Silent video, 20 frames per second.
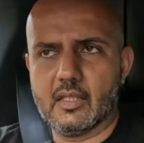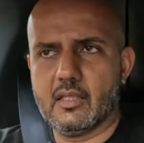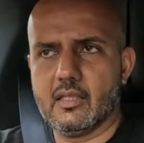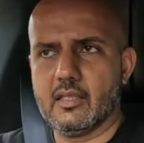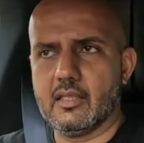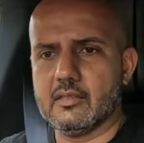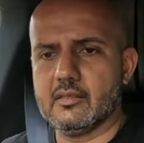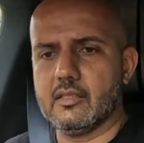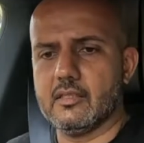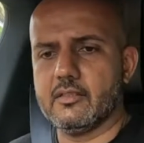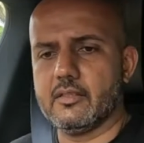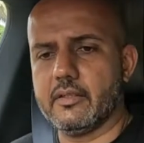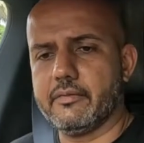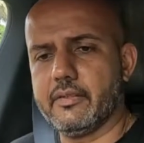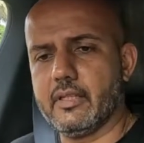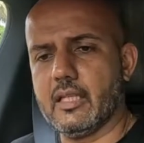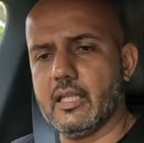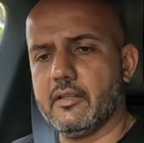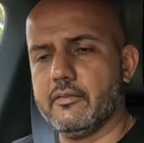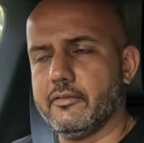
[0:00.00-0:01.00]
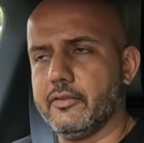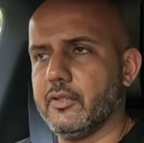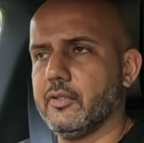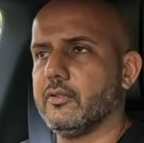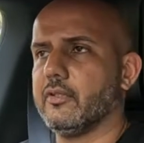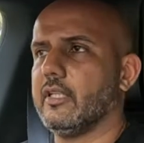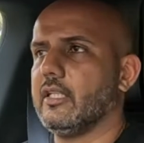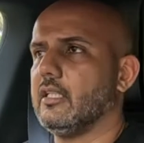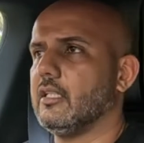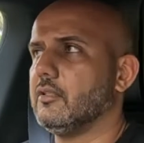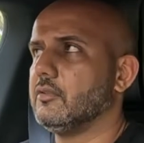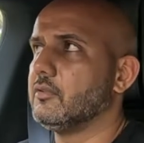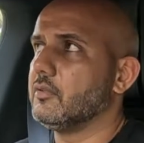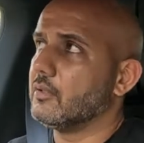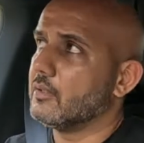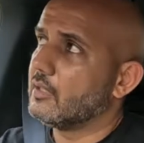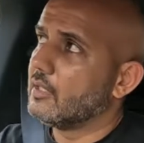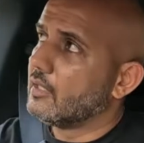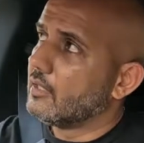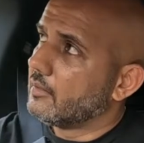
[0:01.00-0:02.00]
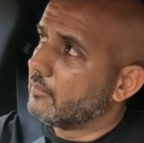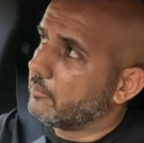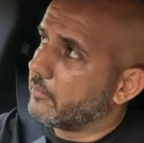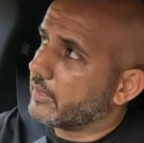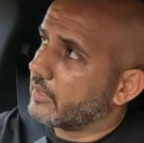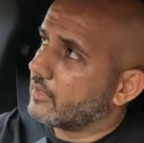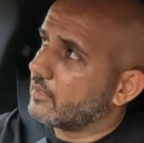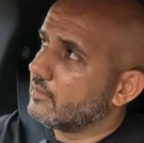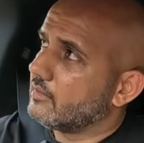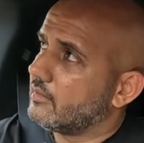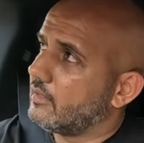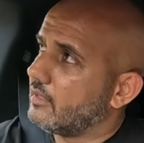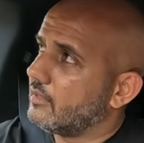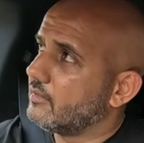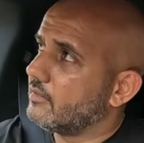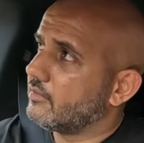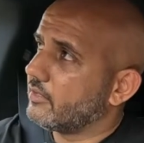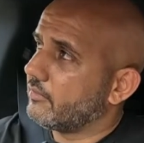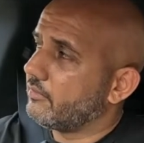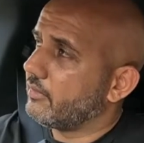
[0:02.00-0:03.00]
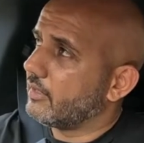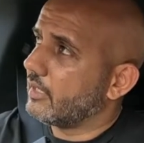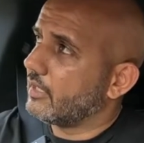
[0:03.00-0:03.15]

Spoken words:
There's the traffic light view right now. So because this traffic